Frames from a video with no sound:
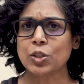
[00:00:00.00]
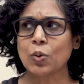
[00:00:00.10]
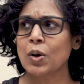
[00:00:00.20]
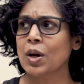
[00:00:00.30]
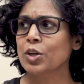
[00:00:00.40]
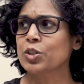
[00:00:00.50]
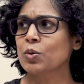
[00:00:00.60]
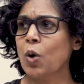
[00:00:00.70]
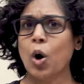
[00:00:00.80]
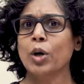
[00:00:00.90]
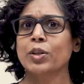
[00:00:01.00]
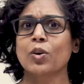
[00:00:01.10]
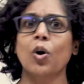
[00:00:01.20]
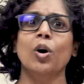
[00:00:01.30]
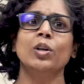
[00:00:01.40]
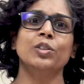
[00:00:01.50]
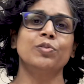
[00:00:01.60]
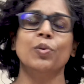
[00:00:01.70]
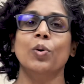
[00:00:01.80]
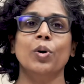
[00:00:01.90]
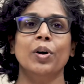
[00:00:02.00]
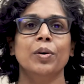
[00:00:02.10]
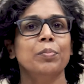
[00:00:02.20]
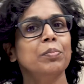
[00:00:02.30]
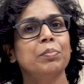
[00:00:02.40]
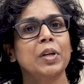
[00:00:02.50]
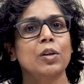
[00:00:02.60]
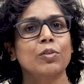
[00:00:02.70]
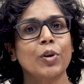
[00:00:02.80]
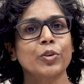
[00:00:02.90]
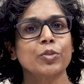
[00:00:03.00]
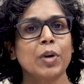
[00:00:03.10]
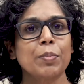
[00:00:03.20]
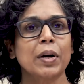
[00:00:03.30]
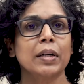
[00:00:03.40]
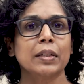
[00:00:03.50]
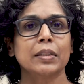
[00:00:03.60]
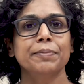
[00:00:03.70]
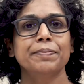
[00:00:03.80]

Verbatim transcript: so so uncalled for, but it arose in my mind.